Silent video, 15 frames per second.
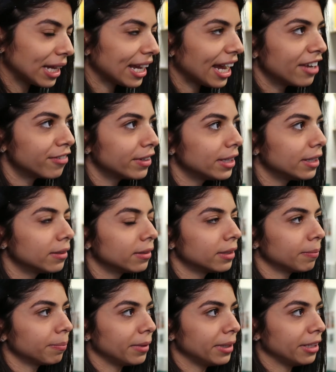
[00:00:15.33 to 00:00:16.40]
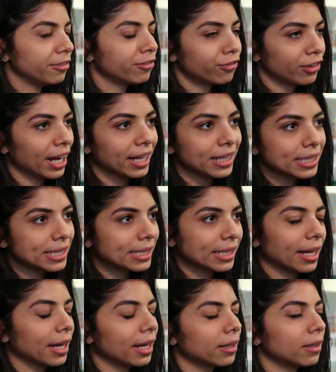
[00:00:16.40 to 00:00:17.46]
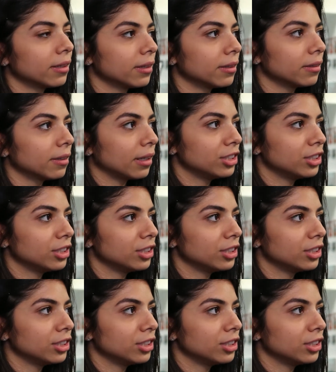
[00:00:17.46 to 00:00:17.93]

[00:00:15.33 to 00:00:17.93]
Like, I've been in France and